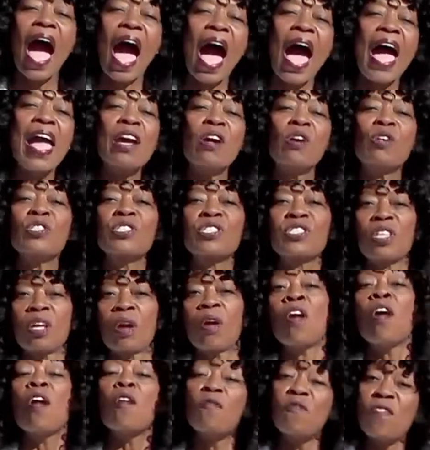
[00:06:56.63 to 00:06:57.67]
I host
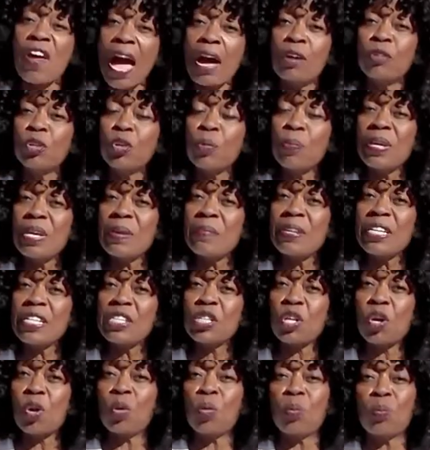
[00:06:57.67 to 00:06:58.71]
the Valder Beebe
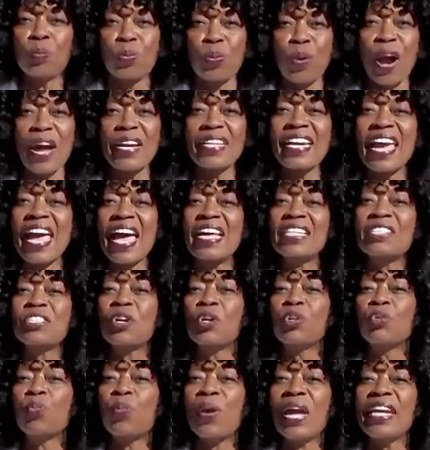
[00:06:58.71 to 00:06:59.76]
Show, broadcast
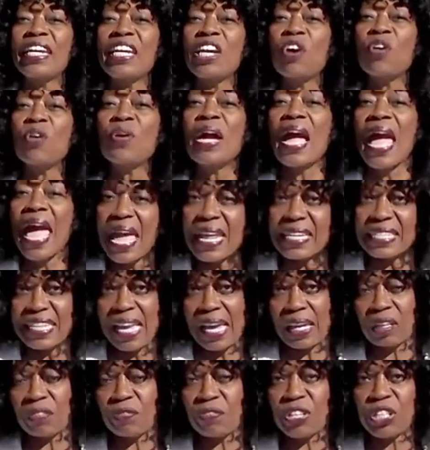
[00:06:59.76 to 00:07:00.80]
on radio and
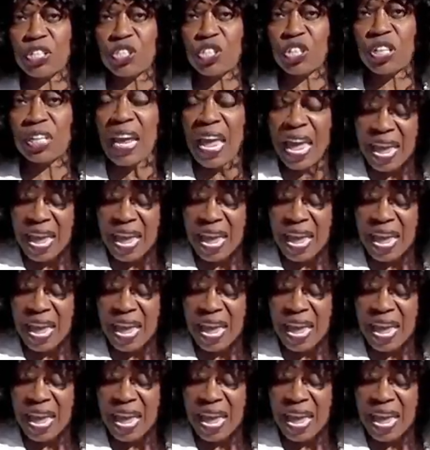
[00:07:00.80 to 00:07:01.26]
television,